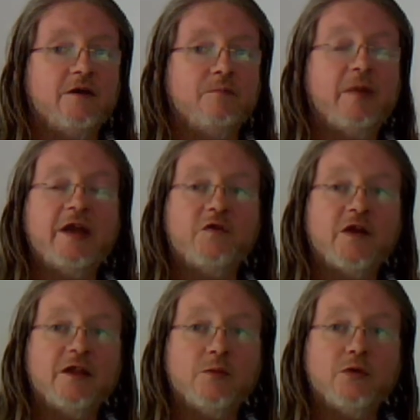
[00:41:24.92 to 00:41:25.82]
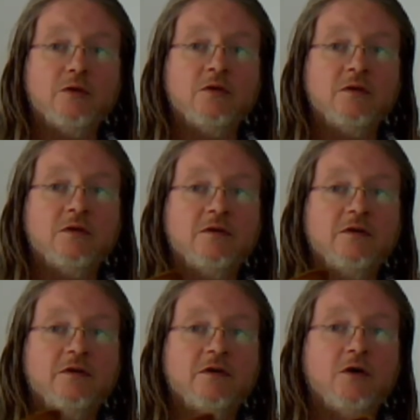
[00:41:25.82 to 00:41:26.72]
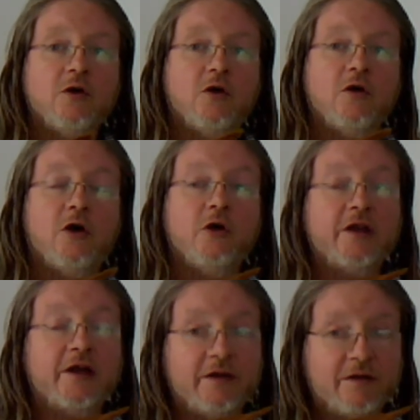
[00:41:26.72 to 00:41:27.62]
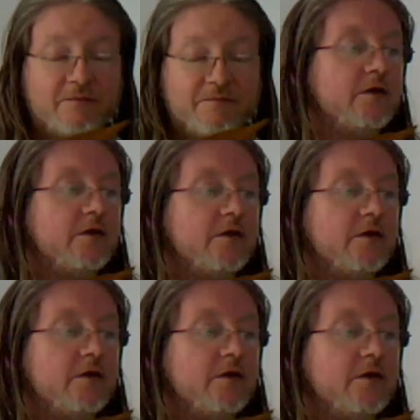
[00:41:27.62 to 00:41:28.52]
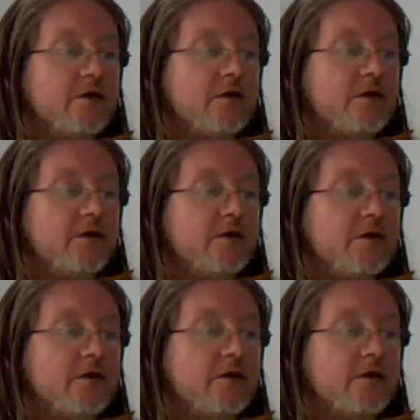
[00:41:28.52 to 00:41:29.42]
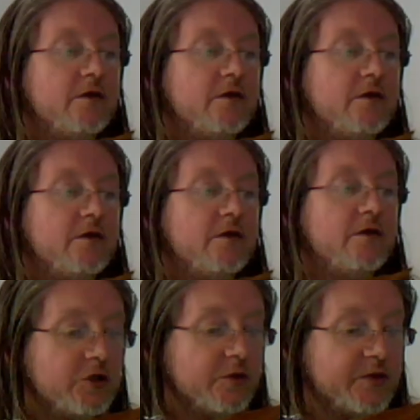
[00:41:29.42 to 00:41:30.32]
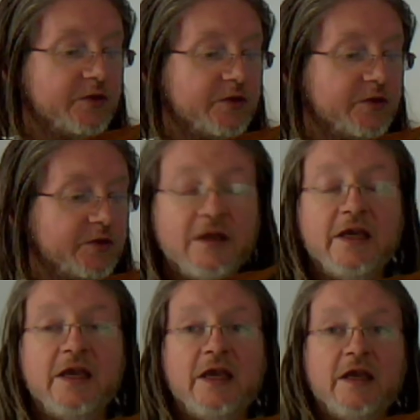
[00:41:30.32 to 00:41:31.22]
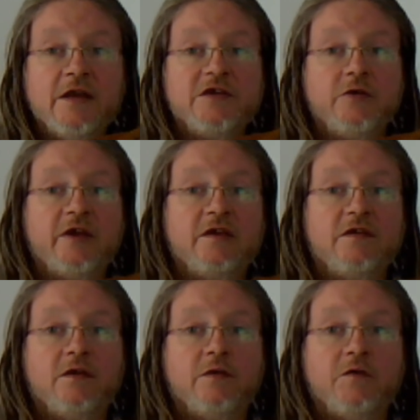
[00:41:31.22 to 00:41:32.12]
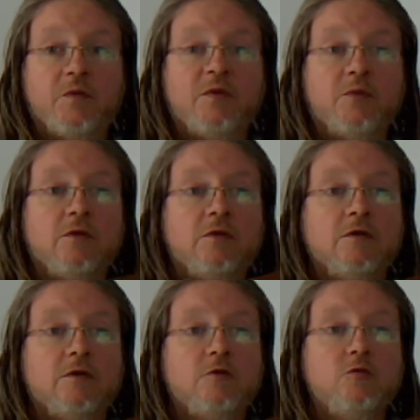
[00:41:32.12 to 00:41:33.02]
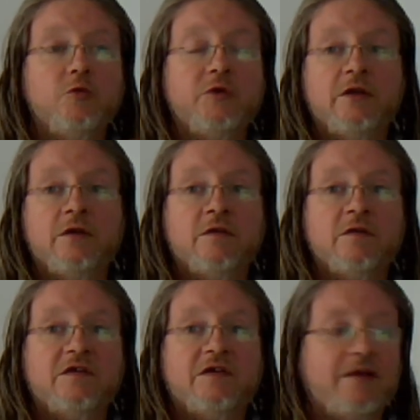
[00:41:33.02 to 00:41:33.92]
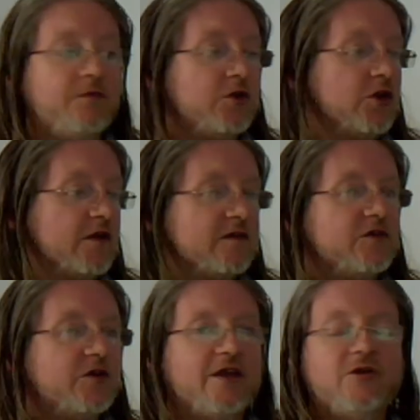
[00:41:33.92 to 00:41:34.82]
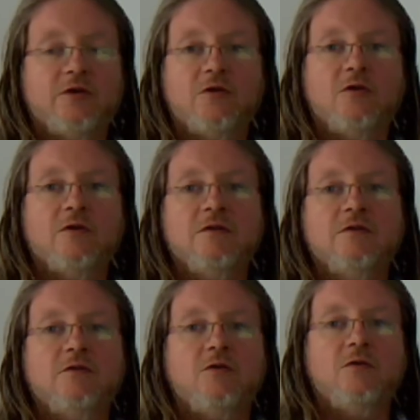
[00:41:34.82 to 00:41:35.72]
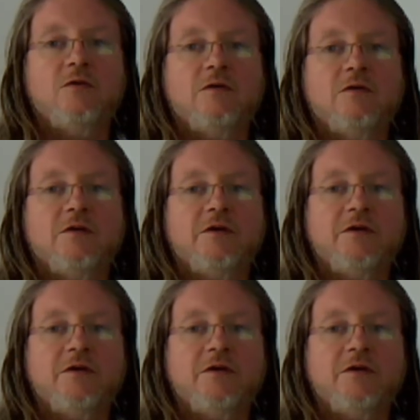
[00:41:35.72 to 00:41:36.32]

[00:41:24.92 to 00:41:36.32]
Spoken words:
made available online on our YouTube channel, so that for the people who didn't have the chance to catch it all, or